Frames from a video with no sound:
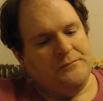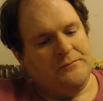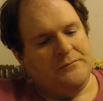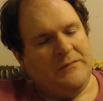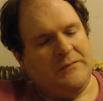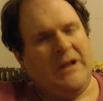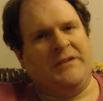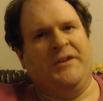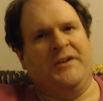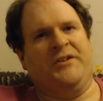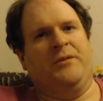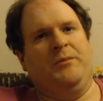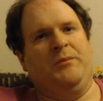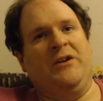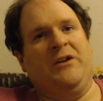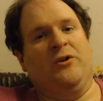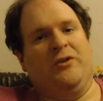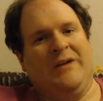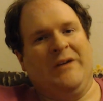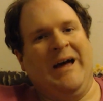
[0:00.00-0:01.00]
That doesn't
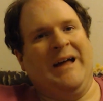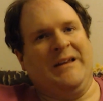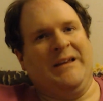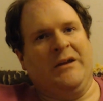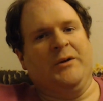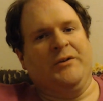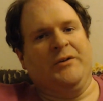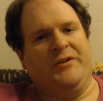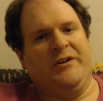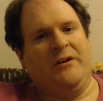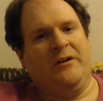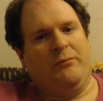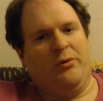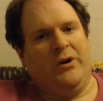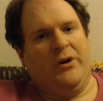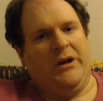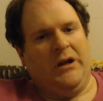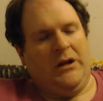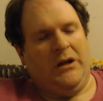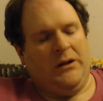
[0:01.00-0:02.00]
mean you're not guilty of
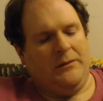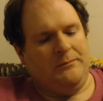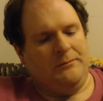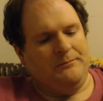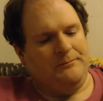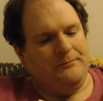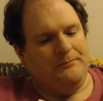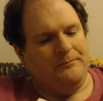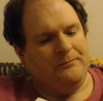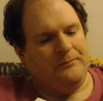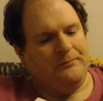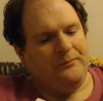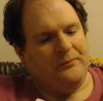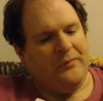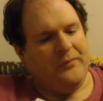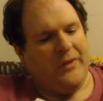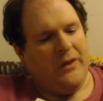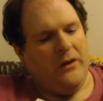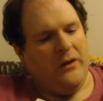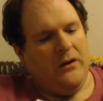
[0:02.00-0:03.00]
breaking it.
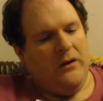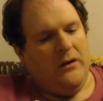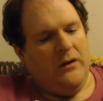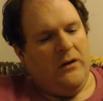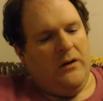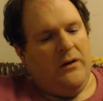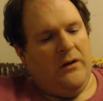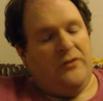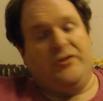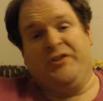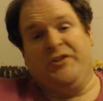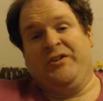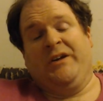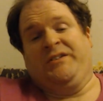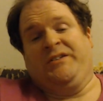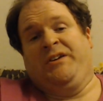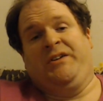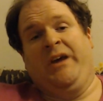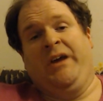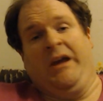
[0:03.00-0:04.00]
Just
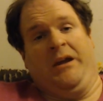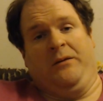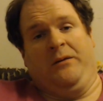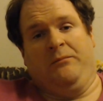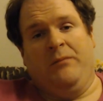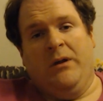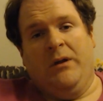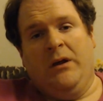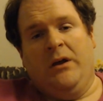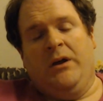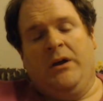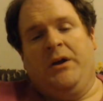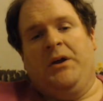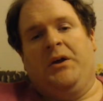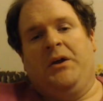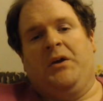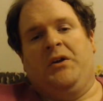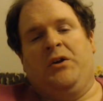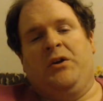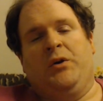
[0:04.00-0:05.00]
like today,
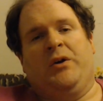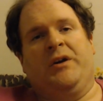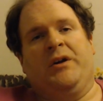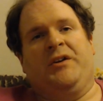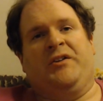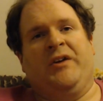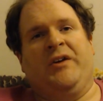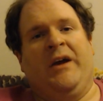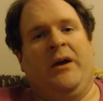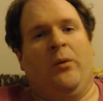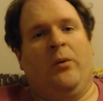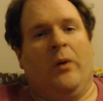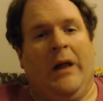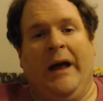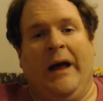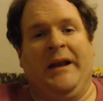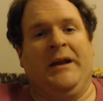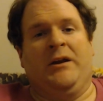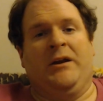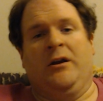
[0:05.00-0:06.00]
you could say, well,
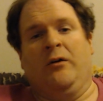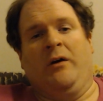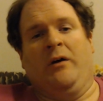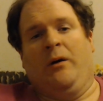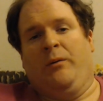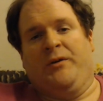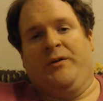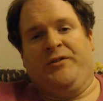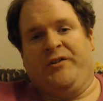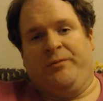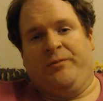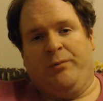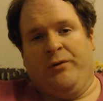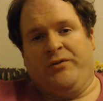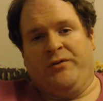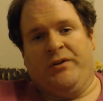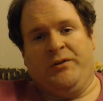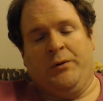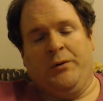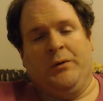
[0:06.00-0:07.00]
I didn't know I wasn't
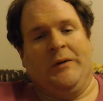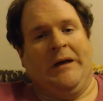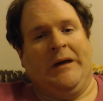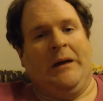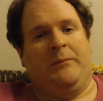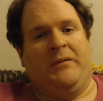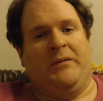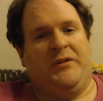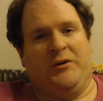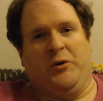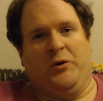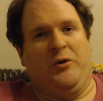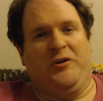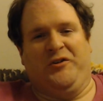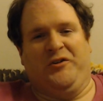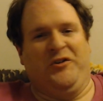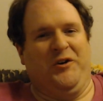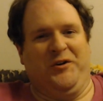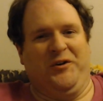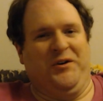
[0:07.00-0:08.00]
supposed to do that, but the
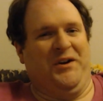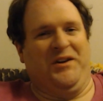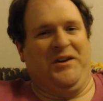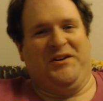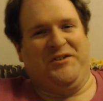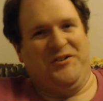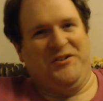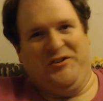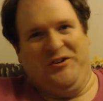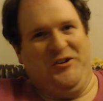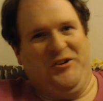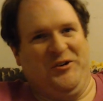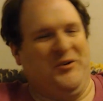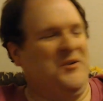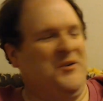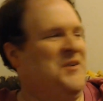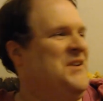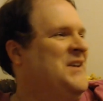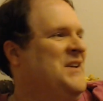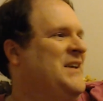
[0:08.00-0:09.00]
courts aren't going to listen to you.
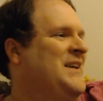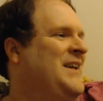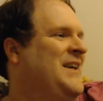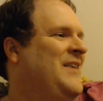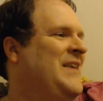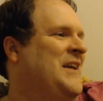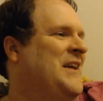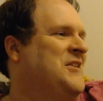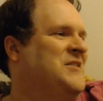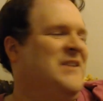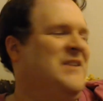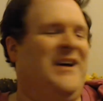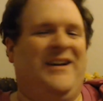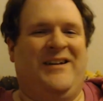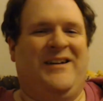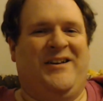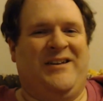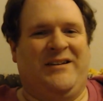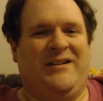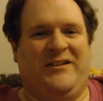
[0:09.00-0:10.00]
That's
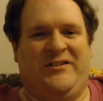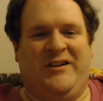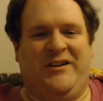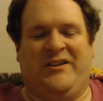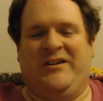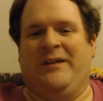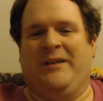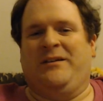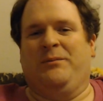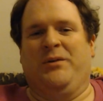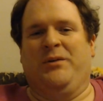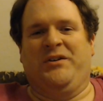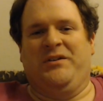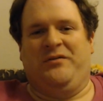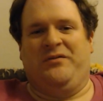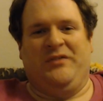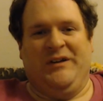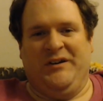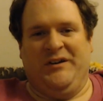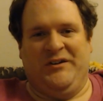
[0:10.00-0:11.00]
not an acceptable
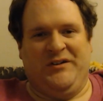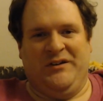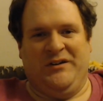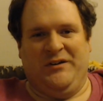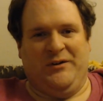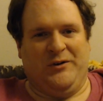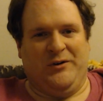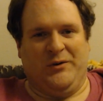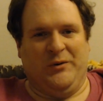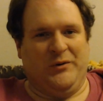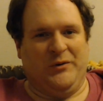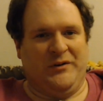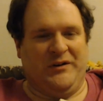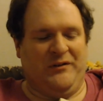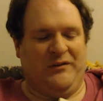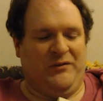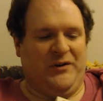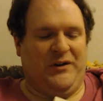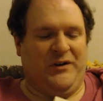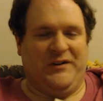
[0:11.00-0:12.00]
defense in our court
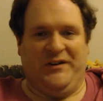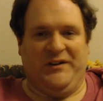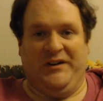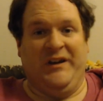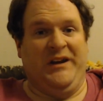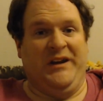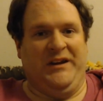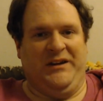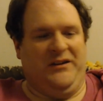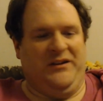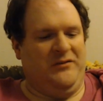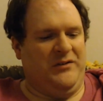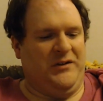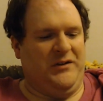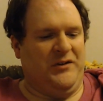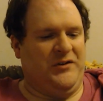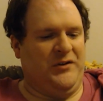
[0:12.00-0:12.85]
of law today, even.